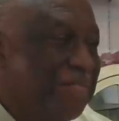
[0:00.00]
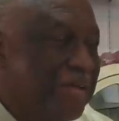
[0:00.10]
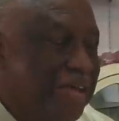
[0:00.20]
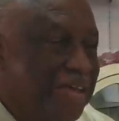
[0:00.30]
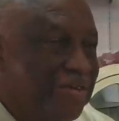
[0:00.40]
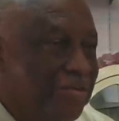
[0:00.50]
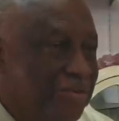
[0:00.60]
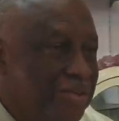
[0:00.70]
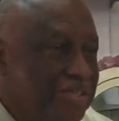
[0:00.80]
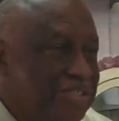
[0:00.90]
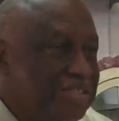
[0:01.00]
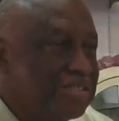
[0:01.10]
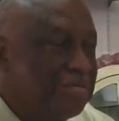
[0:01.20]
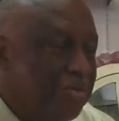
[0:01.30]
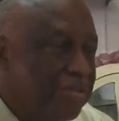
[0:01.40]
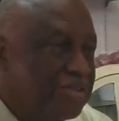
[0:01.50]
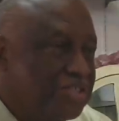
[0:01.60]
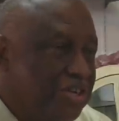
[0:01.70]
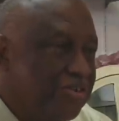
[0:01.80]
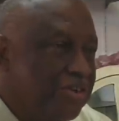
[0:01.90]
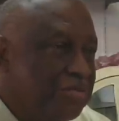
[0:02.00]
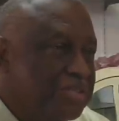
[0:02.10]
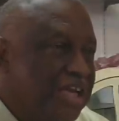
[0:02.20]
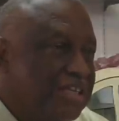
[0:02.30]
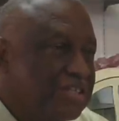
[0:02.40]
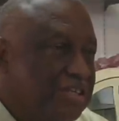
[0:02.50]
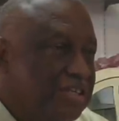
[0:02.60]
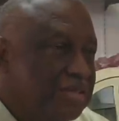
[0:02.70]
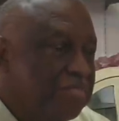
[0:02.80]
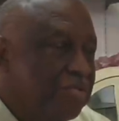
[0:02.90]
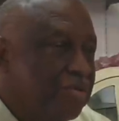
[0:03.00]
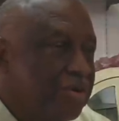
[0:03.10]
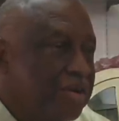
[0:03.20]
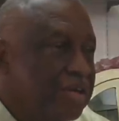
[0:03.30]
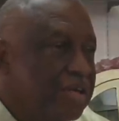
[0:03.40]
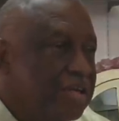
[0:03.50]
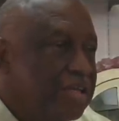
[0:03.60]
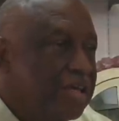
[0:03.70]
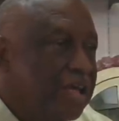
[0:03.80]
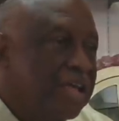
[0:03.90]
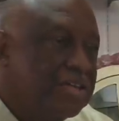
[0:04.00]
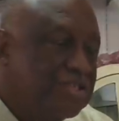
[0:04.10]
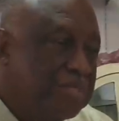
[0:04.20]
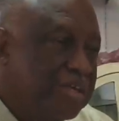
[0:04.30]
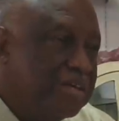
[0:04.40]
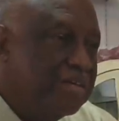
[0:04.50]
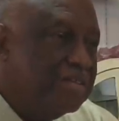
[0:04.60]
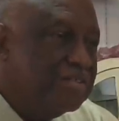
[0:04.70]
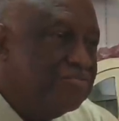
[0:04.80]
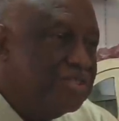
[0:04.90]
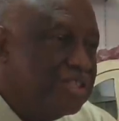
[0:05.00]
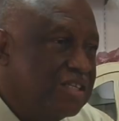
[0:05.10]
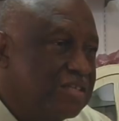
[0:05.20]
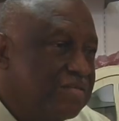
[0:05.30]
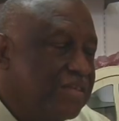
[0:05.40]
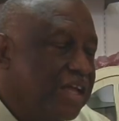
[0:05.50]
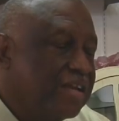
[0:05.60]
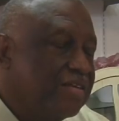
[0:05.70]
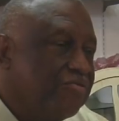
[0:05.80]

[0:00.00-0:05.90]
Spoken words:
my oldest brother, Jerry, was actually born in Jamaica as a result of that